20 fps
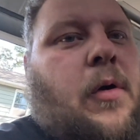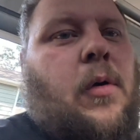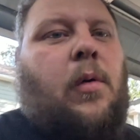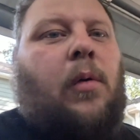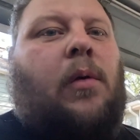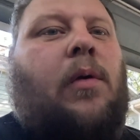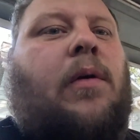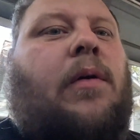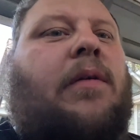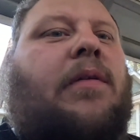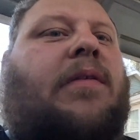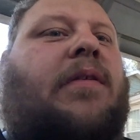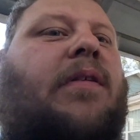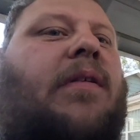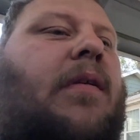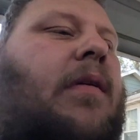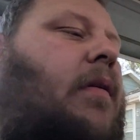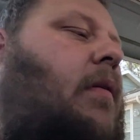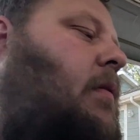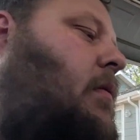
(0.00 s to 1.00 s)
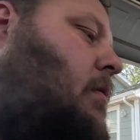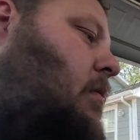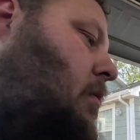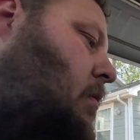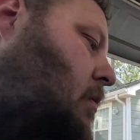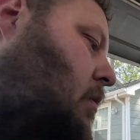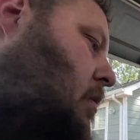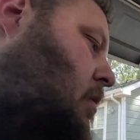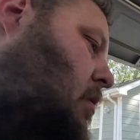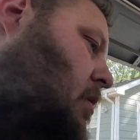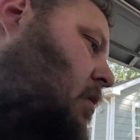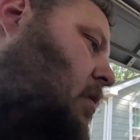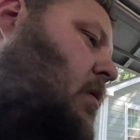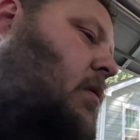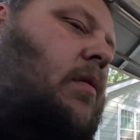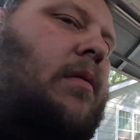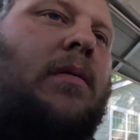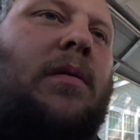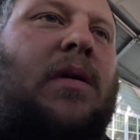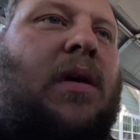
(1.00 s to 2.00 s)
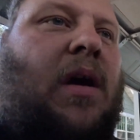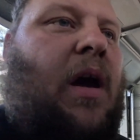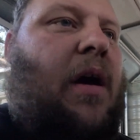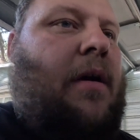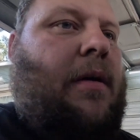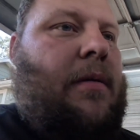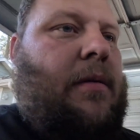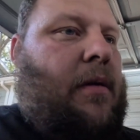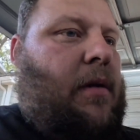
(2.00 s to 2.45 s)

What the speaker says: the holes cut